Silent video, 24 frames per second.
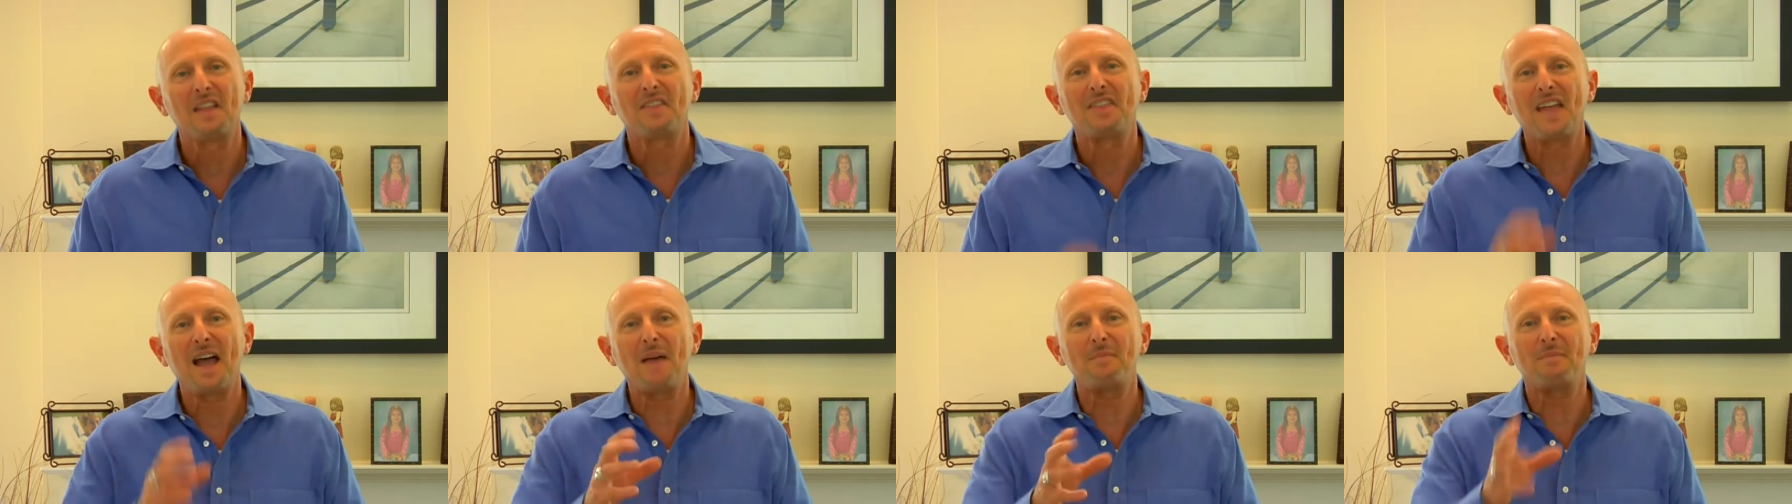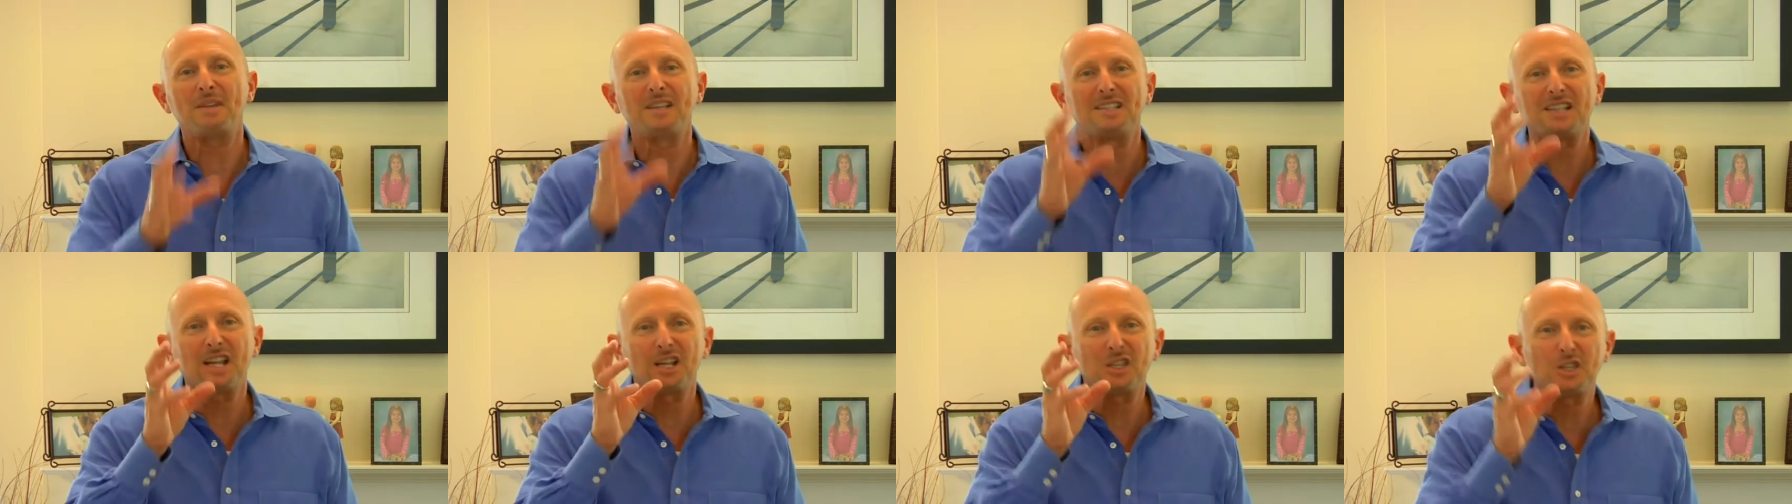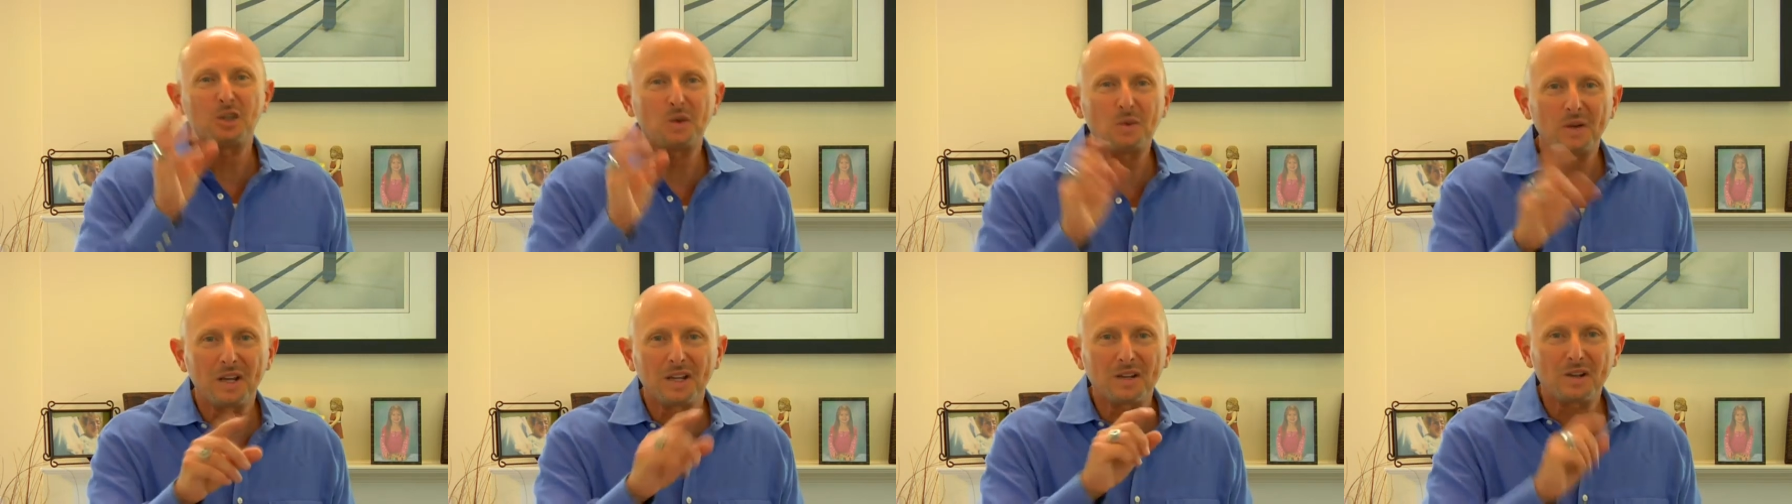that means they're
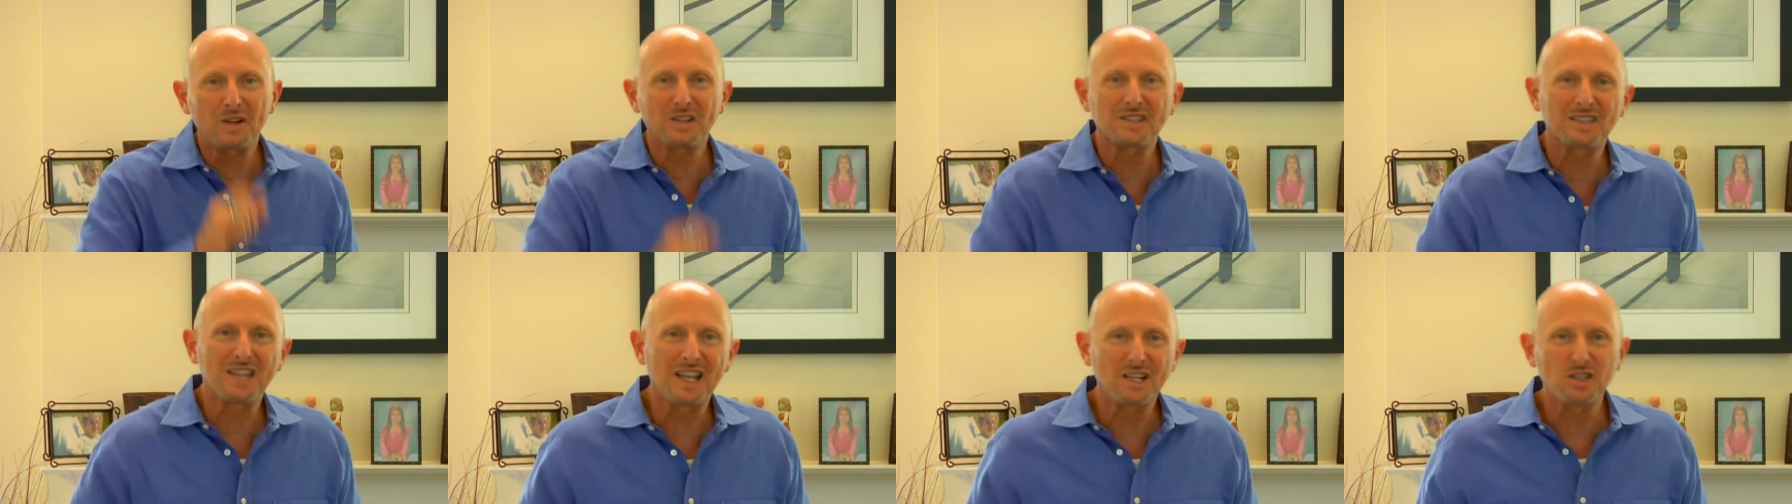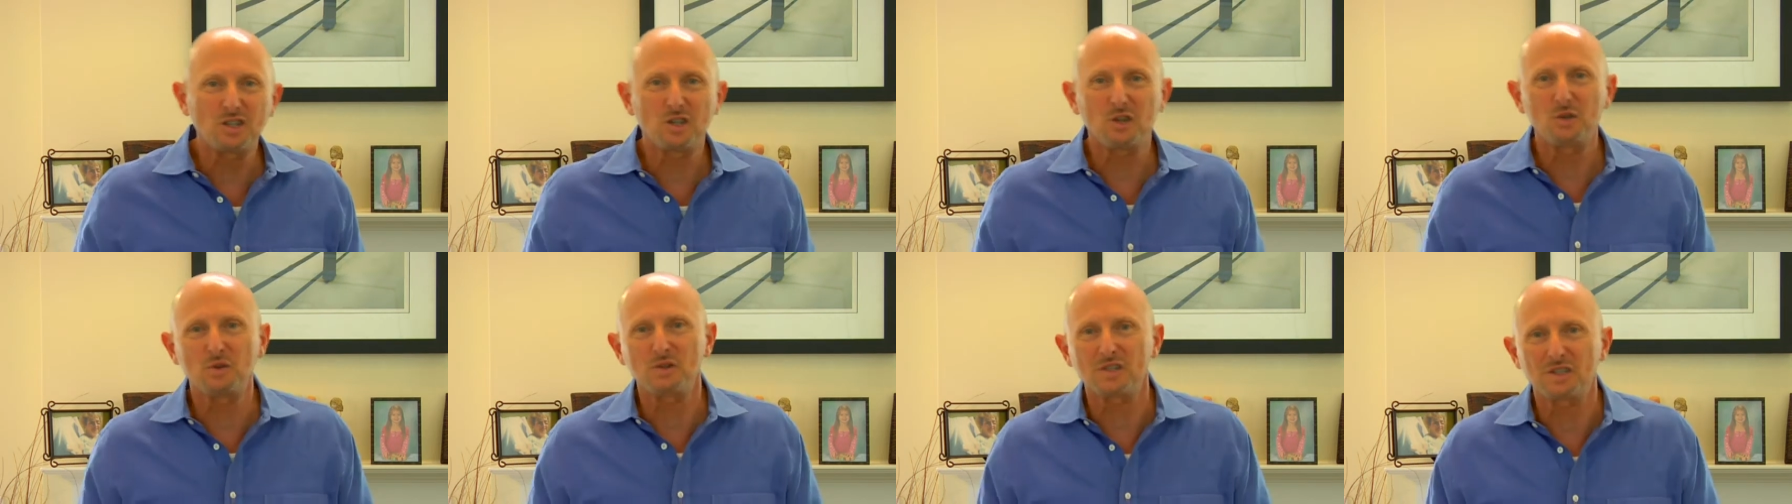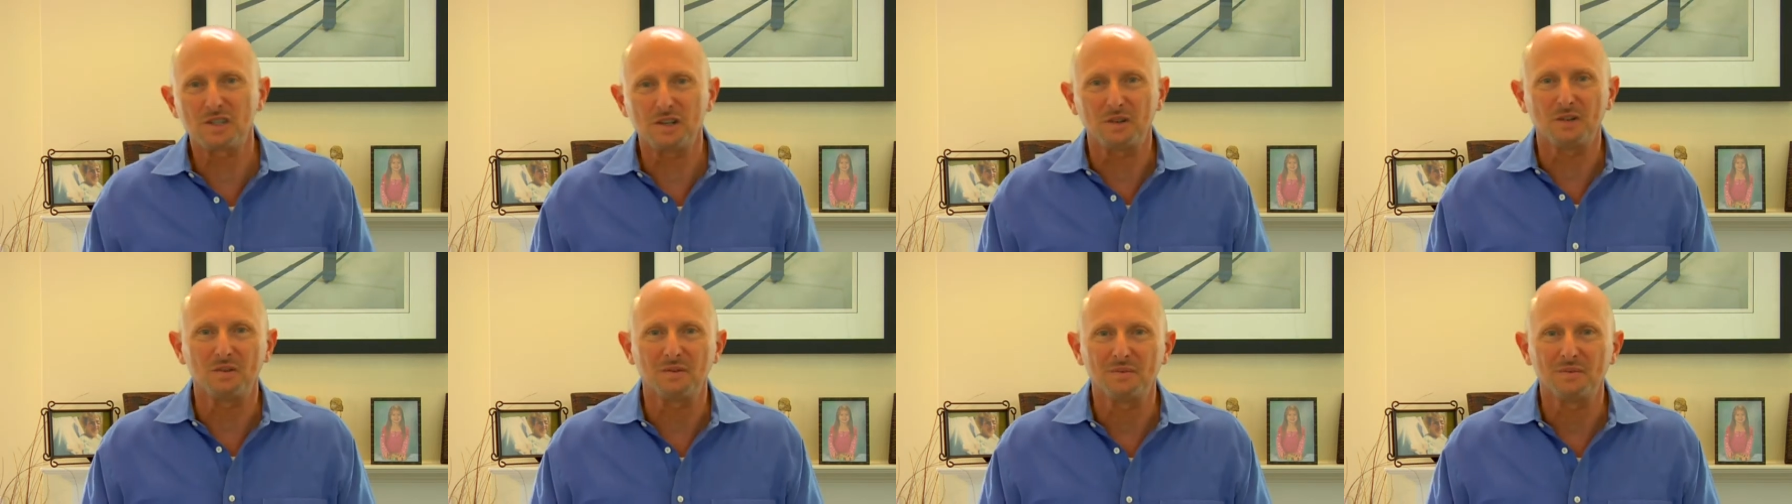doing it because they choose to.